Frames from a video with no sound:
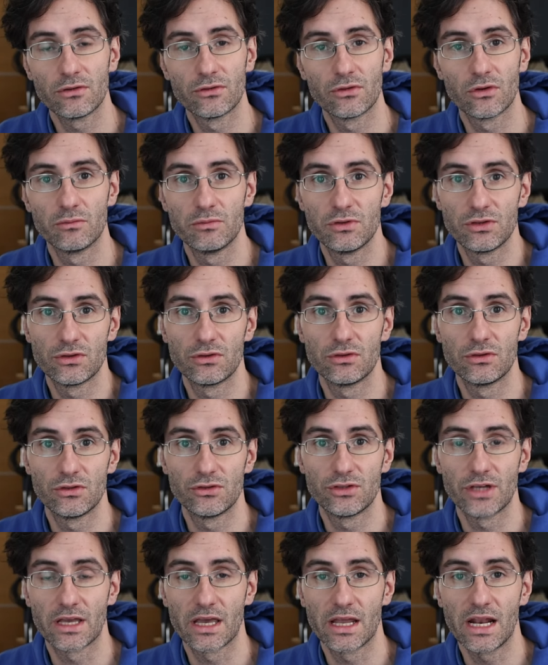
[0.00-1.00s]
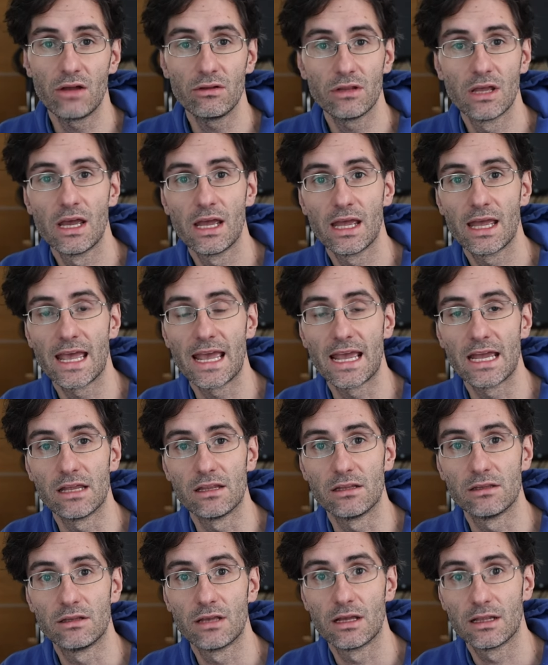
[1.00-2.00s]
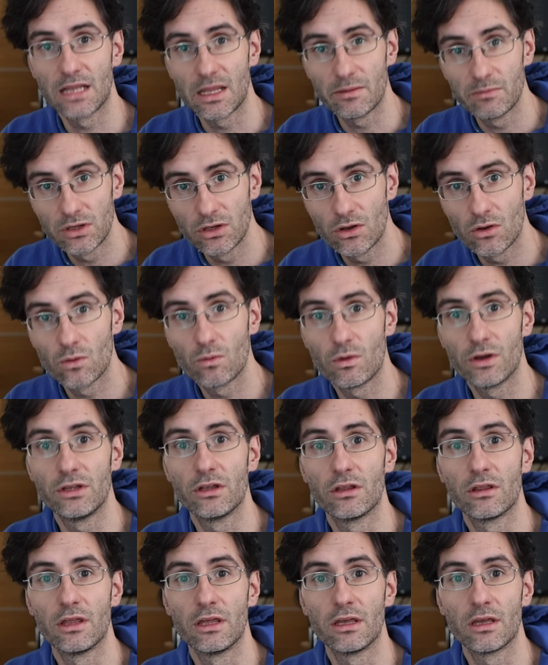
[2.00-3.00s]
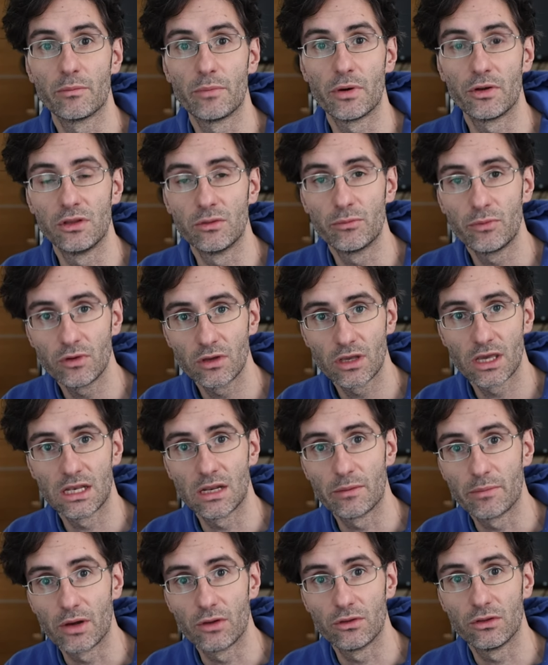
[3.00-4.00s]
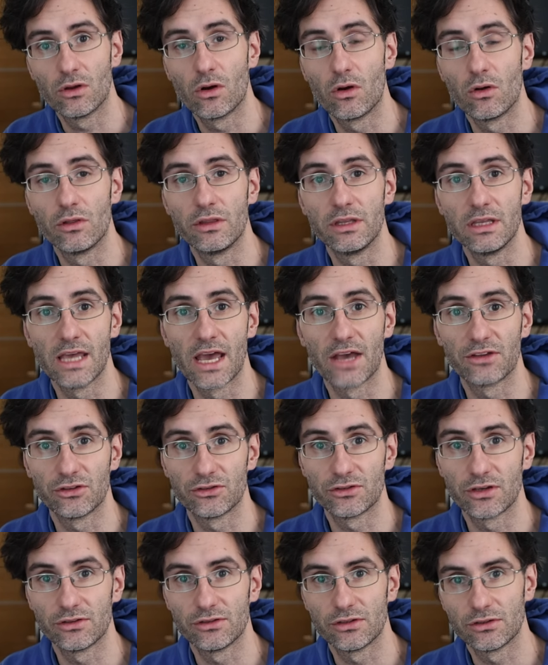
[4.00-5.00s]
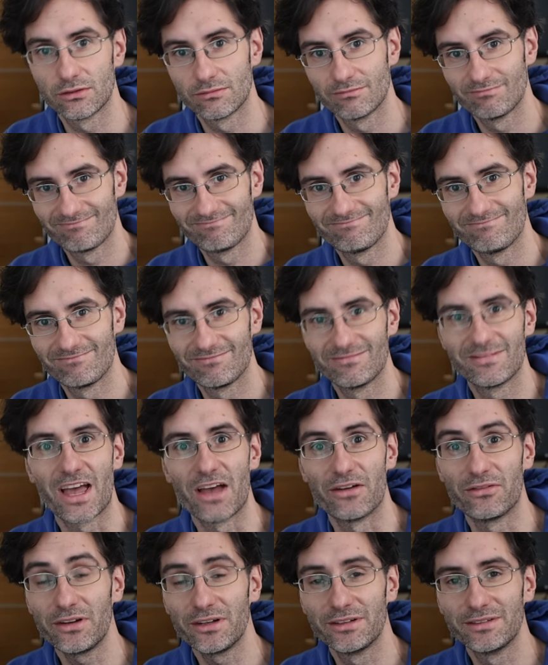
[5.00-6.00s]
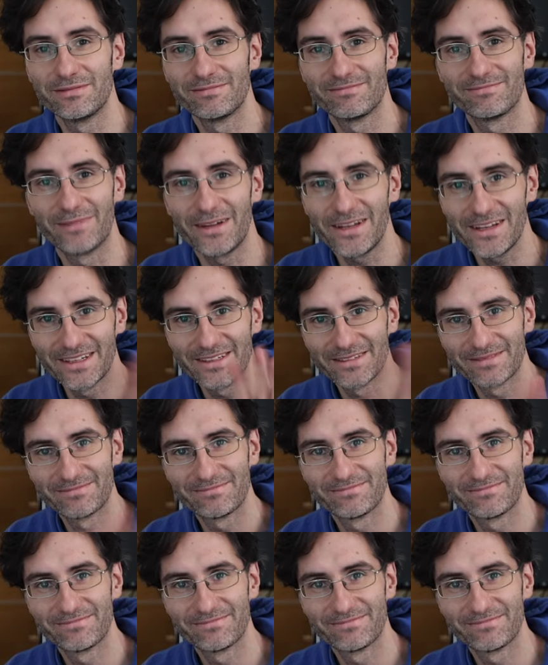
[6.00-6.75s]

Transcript: so be sure to check it out and let me know what you think about the book and about all the exercises. Have fun. Bye.